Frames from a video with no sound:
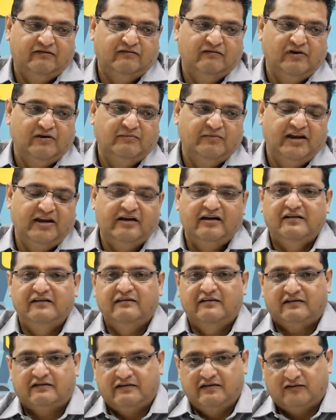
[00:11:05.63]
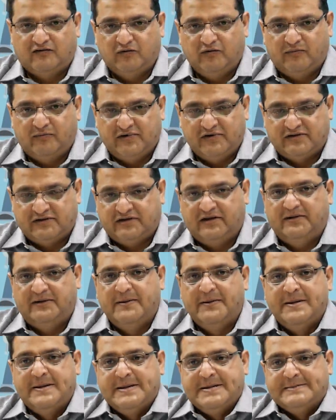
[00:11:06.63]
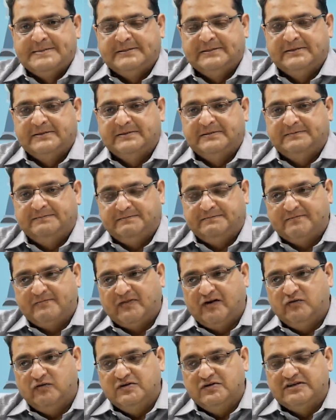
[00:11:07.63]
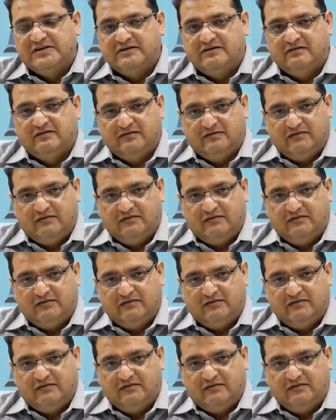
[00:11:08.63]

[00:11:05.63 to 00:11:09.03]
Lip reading: will bring injustice to a person who is,